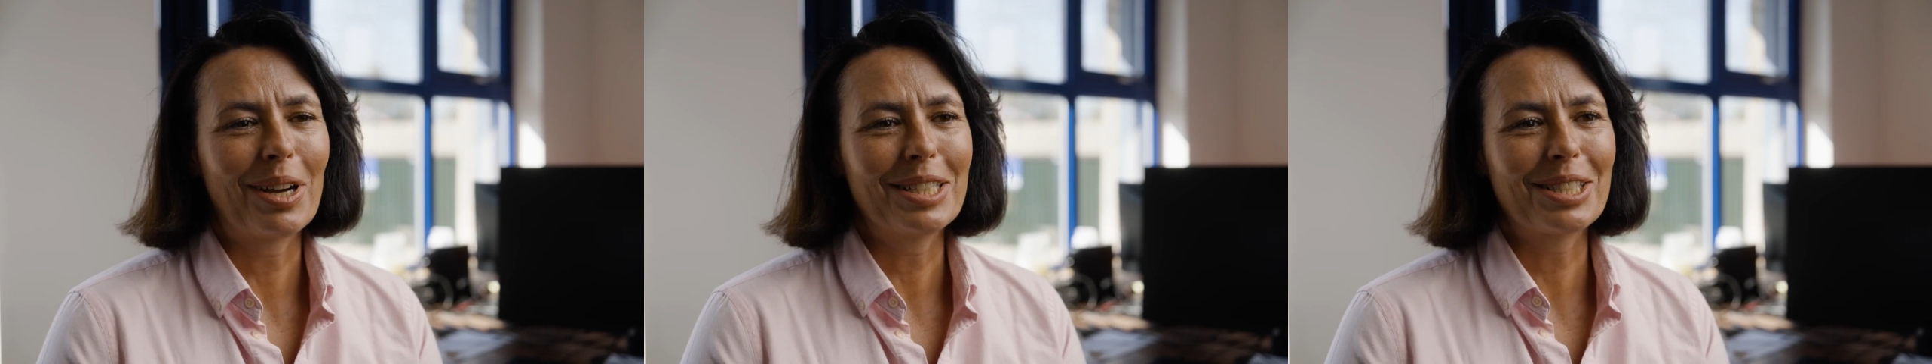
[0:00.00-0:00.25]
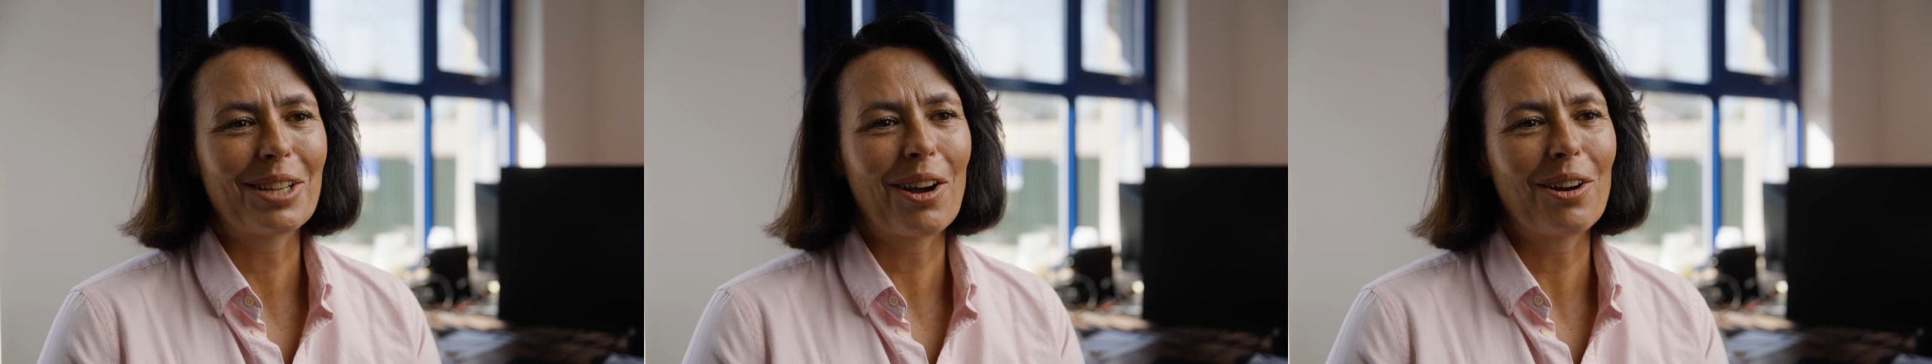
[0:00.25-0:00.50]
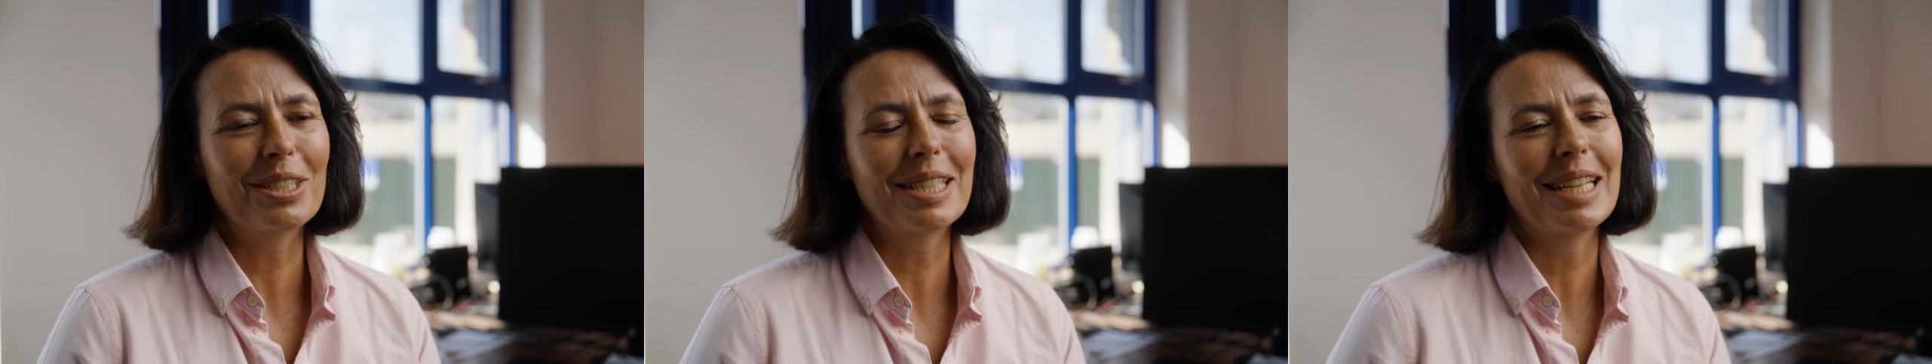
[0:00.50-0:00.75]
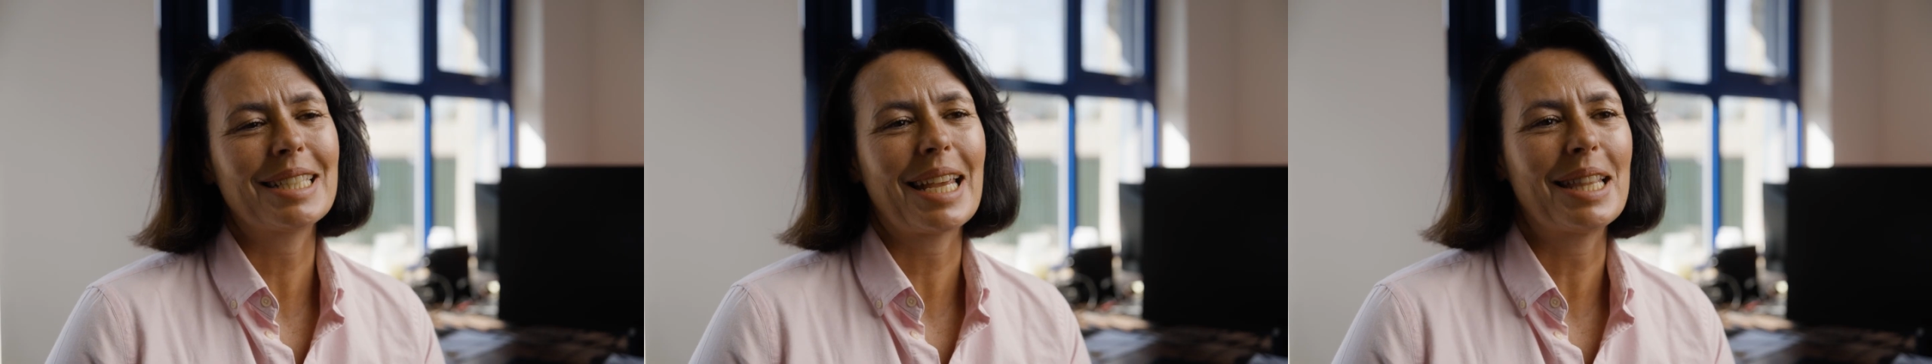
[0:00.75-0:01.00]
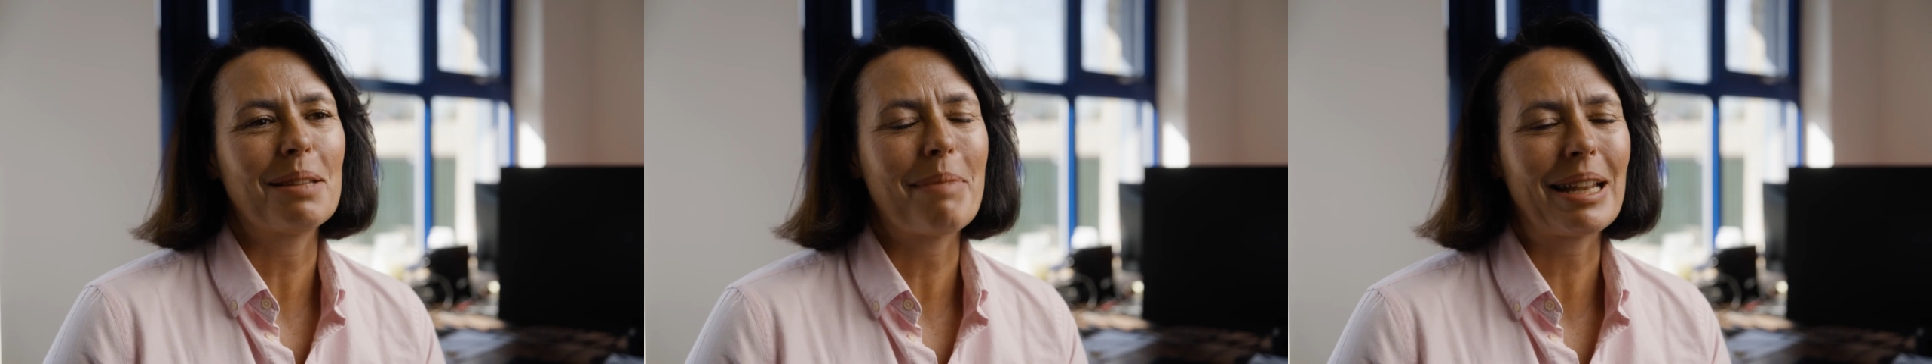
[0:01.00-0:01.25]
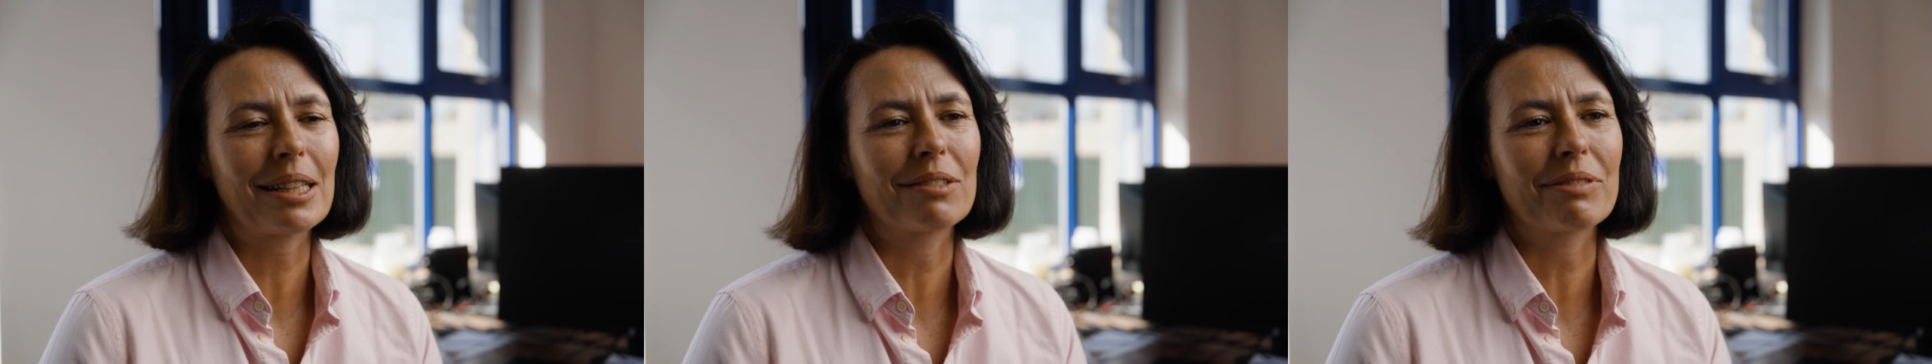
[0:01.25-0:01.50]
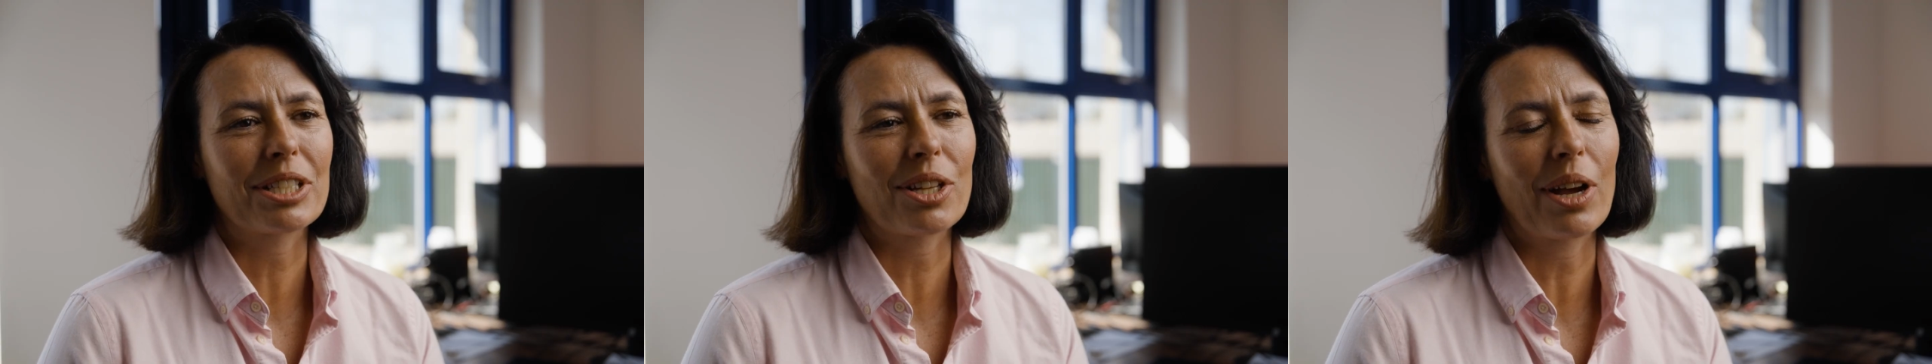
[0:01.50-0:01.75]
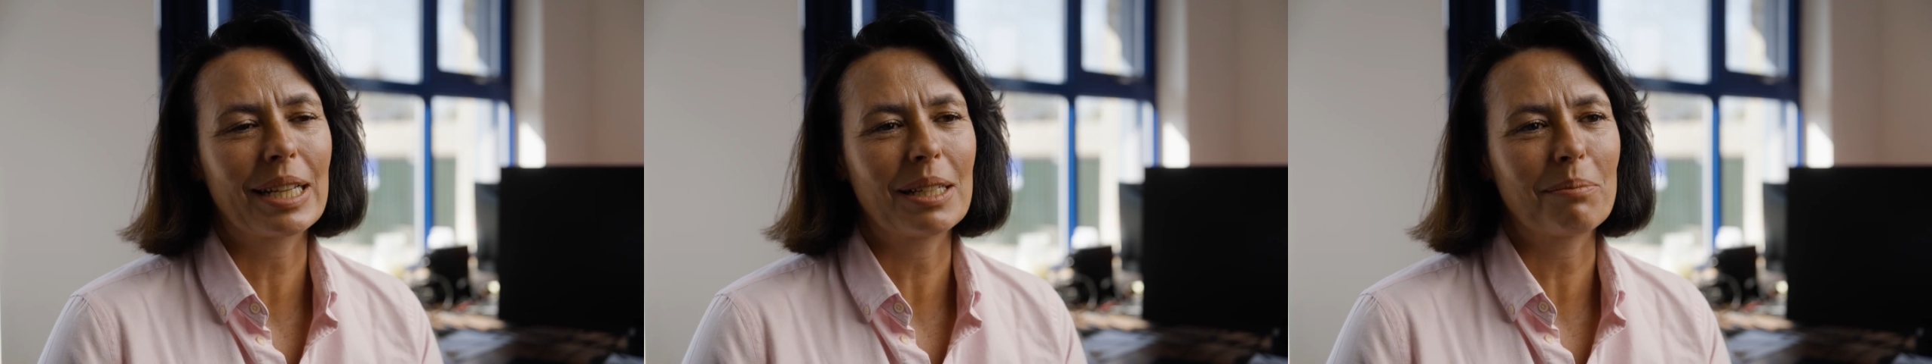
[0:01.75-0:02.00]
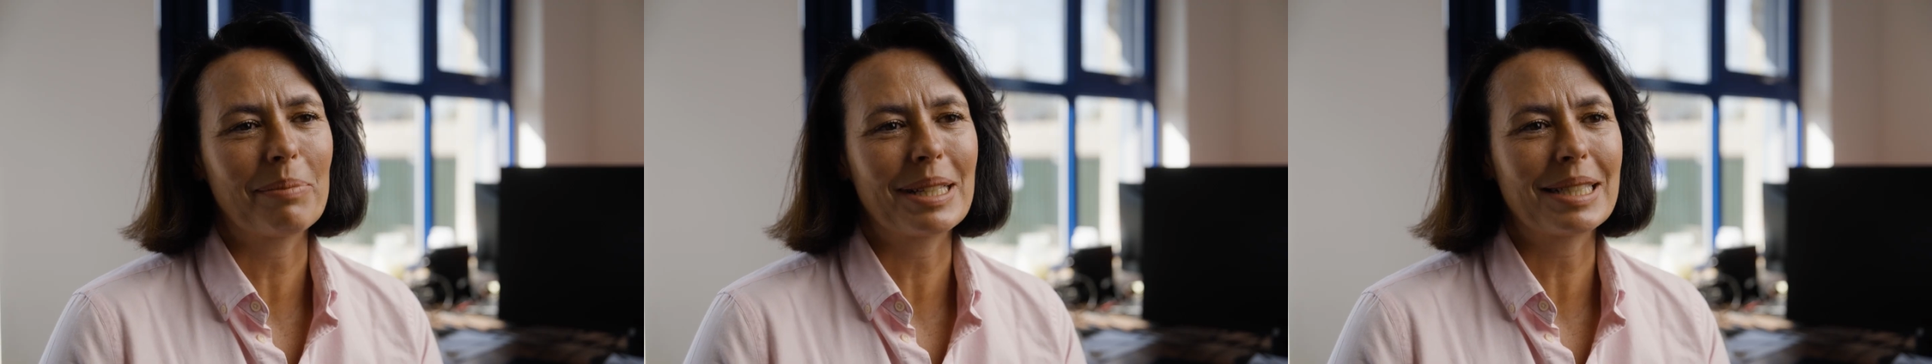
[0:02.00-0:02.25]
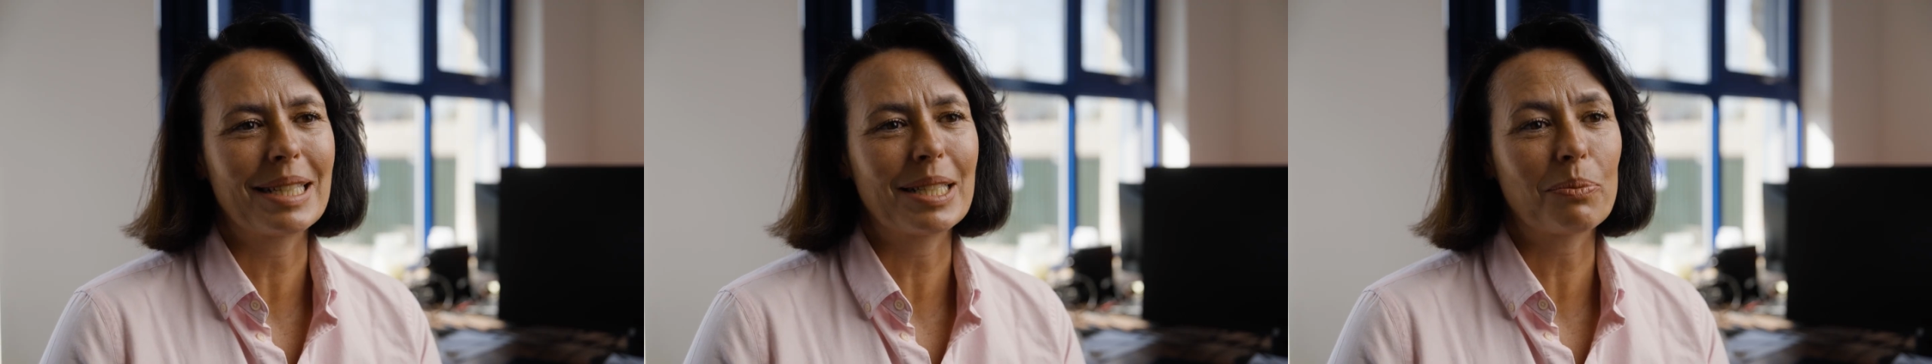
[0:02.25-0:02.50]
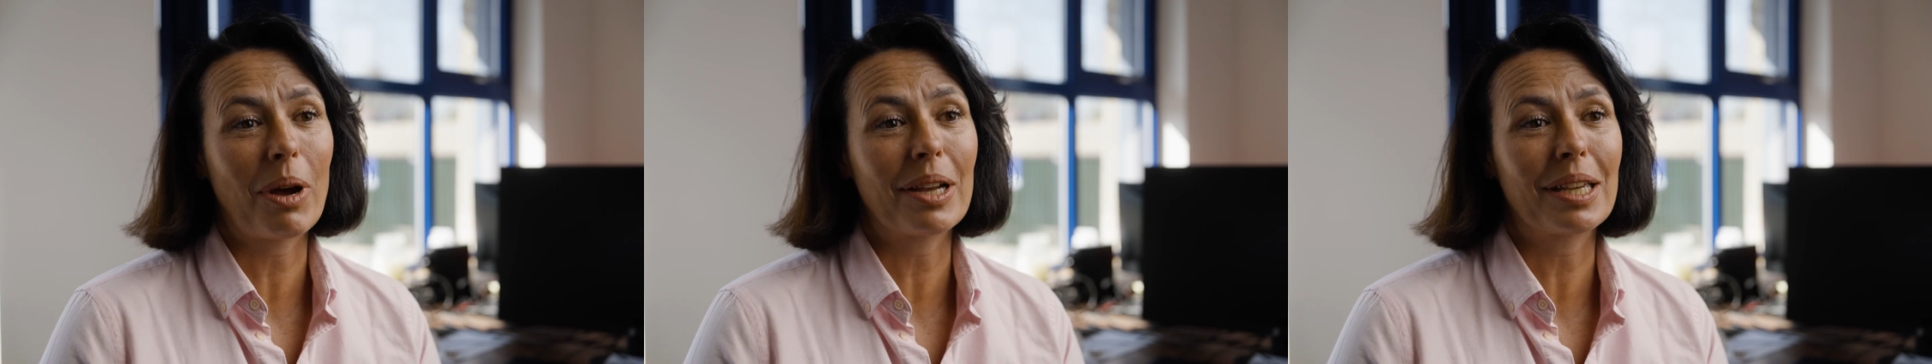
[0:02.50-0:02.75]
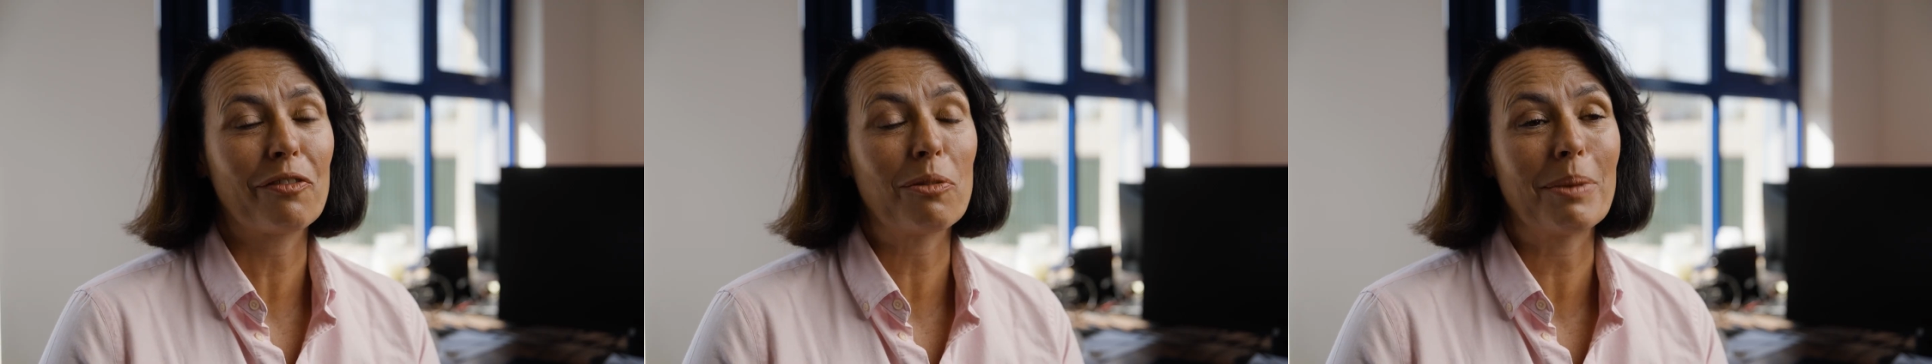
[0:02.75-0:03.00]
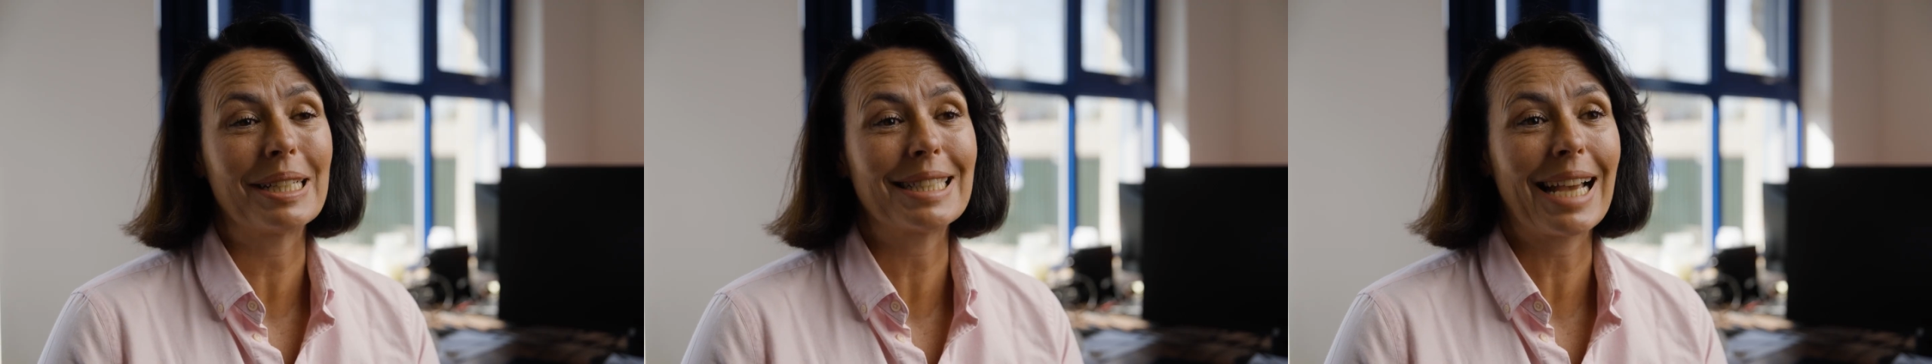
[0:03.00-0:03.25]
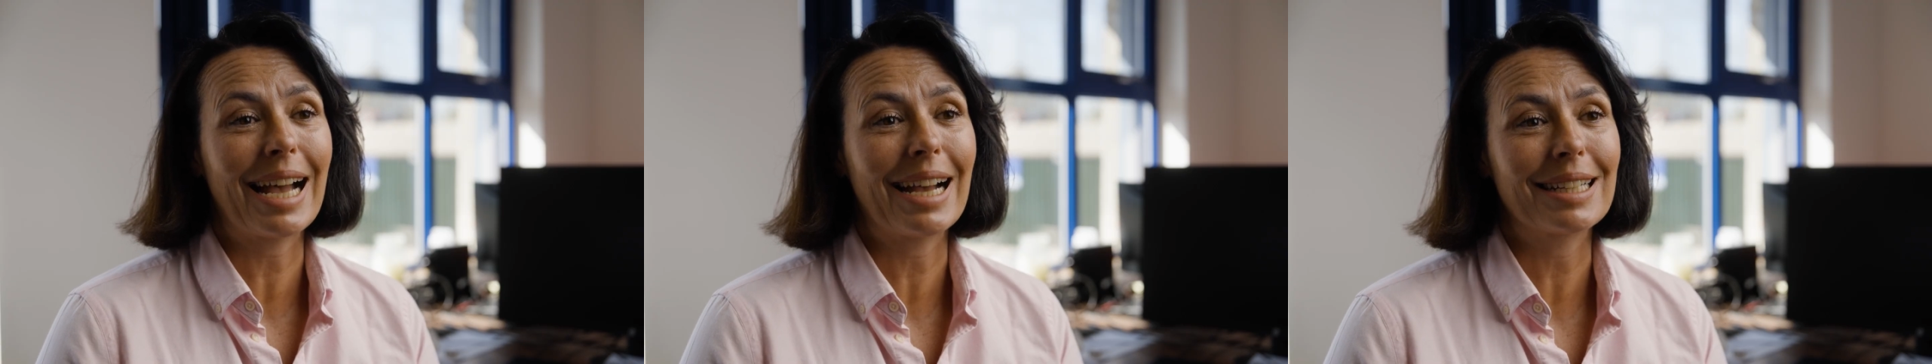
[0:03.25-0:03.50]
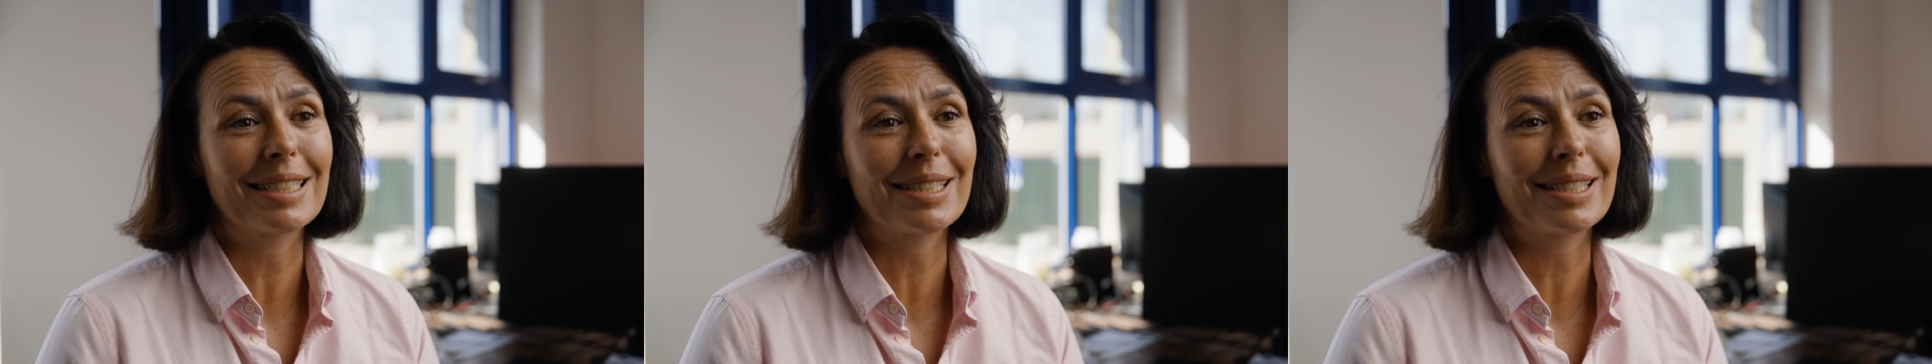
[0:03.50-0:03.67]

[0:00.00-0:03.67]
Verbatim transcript: I started in the metal recycling business working for my dad.